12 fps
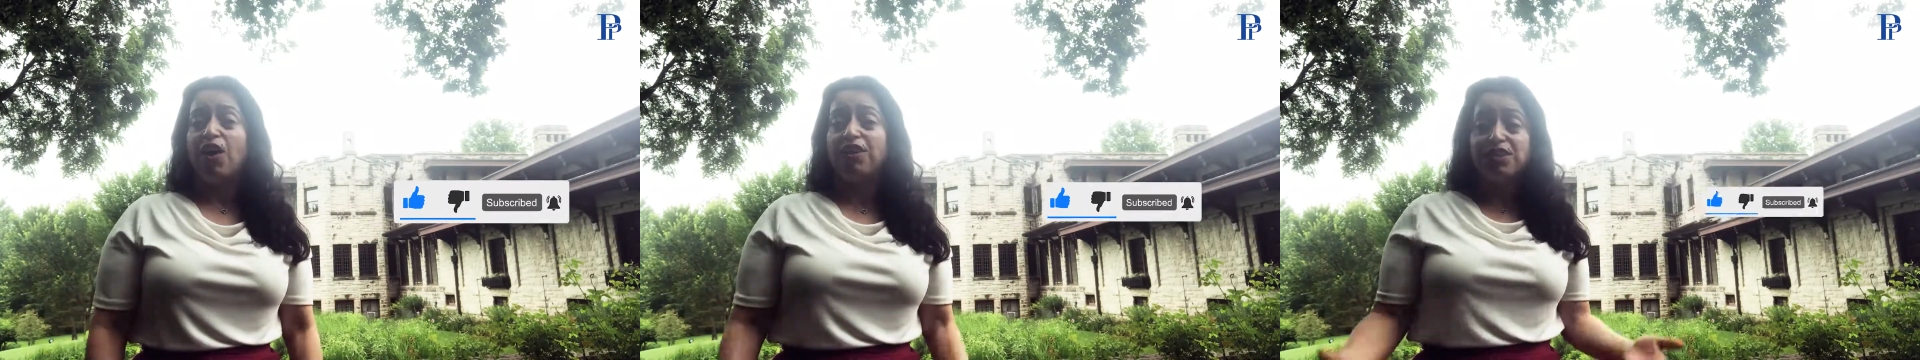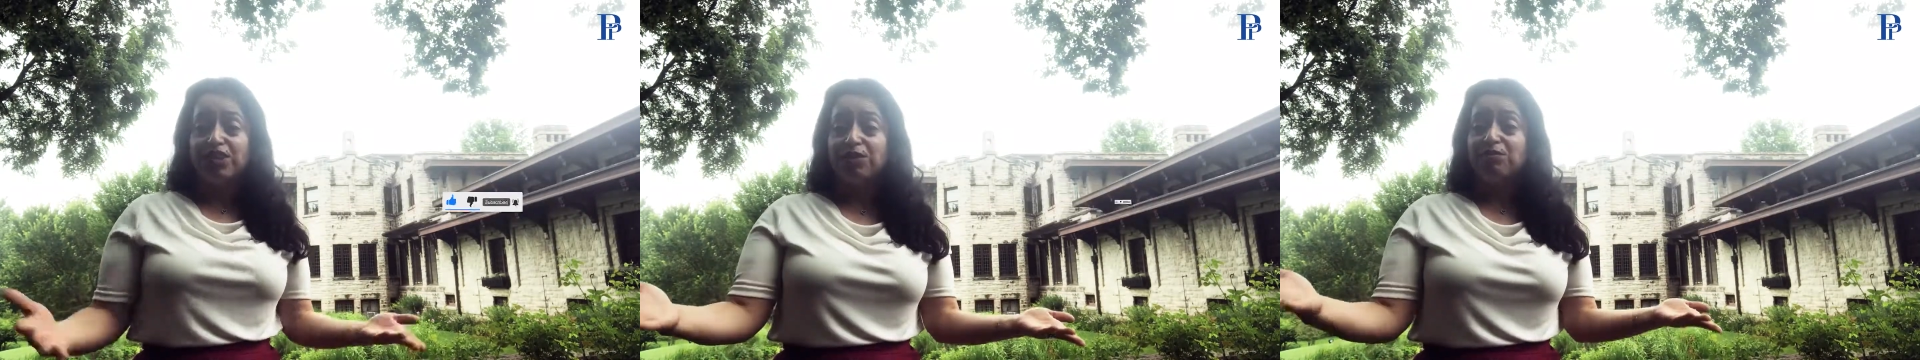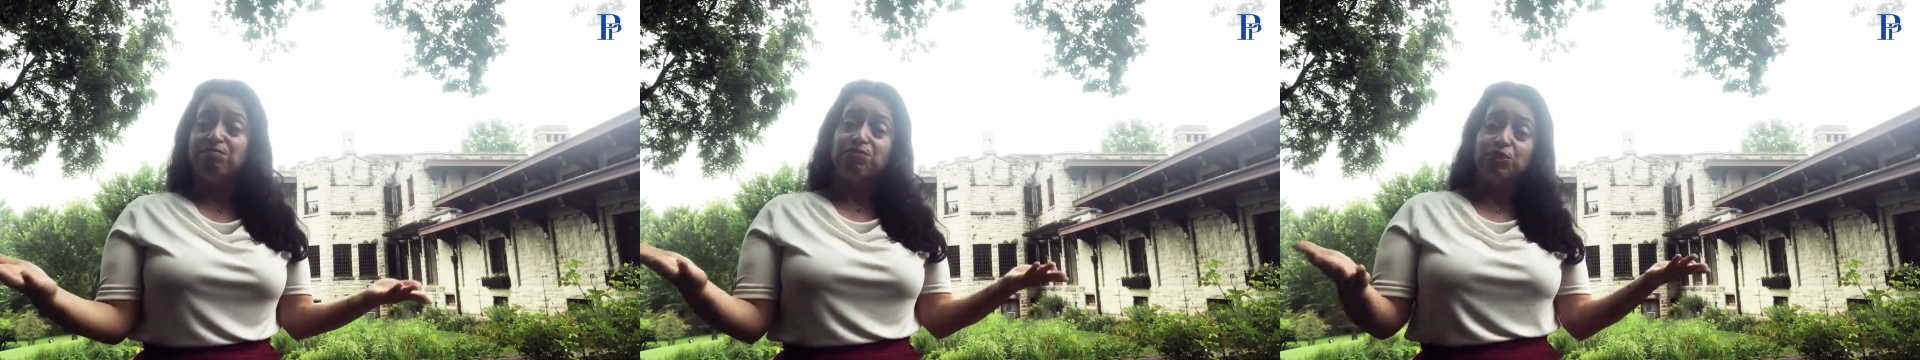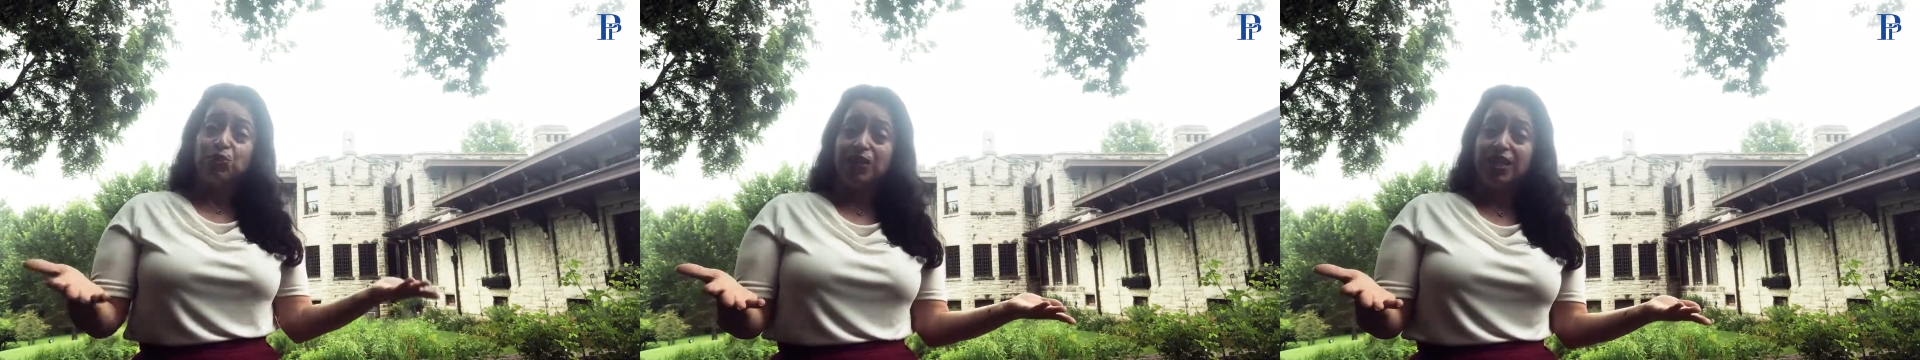other
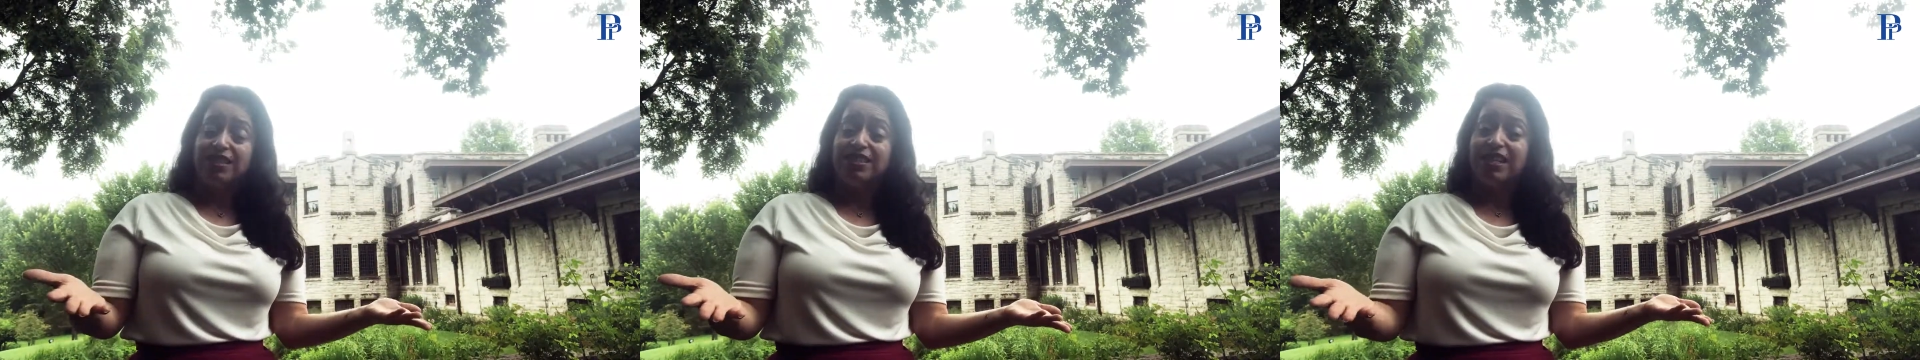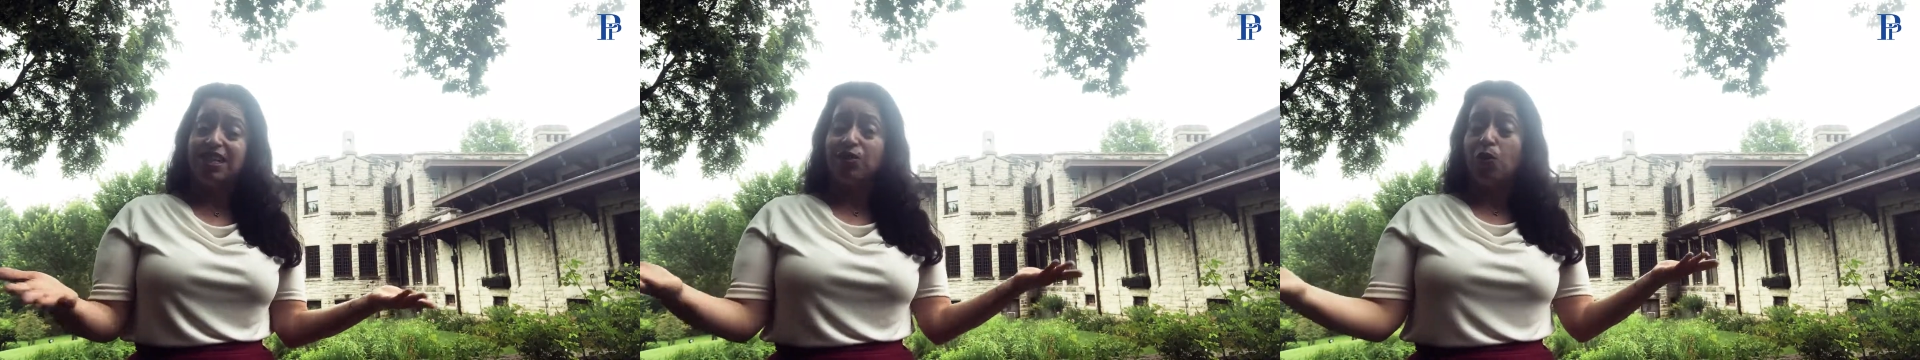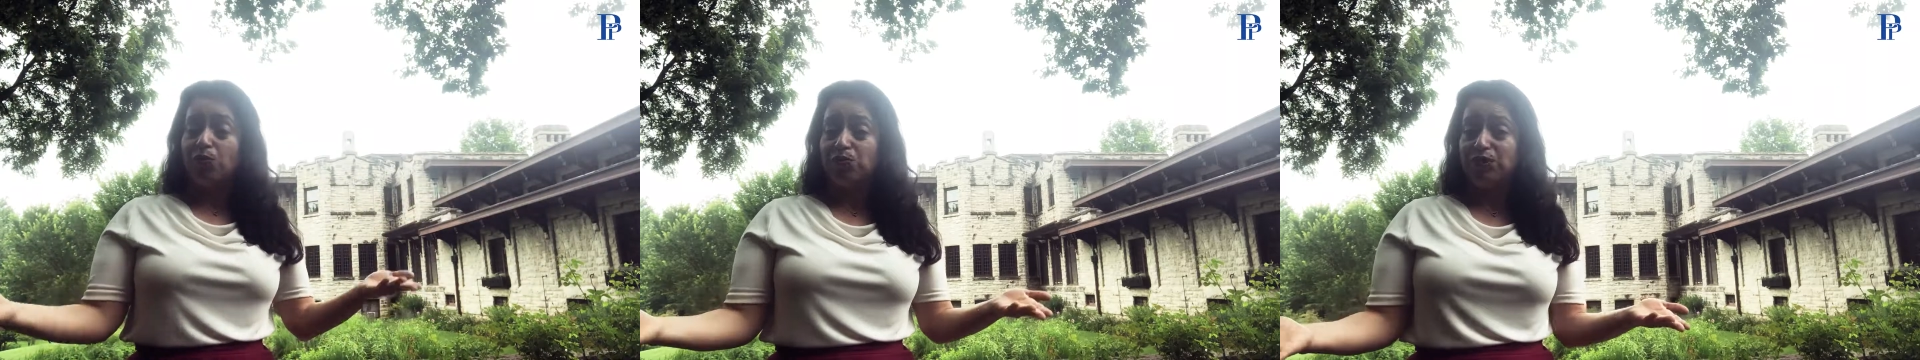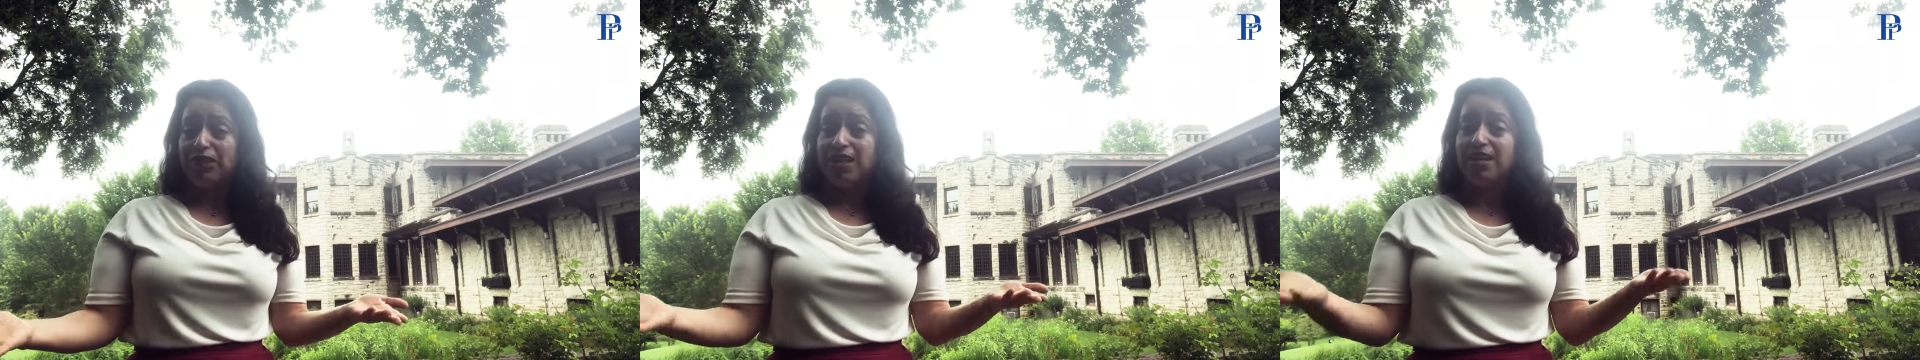students that
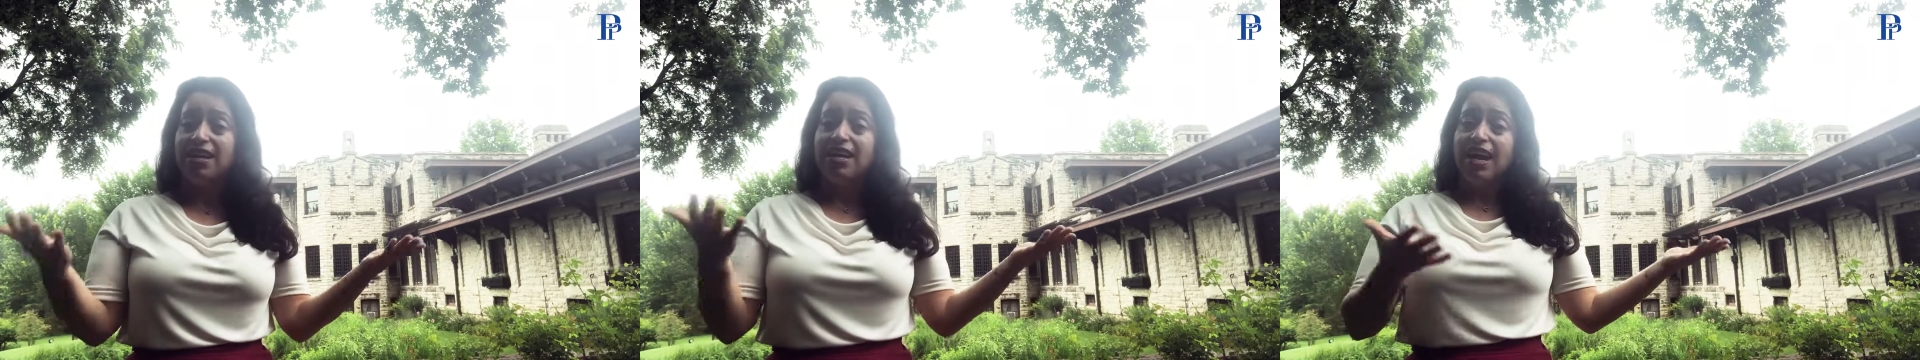hopefully,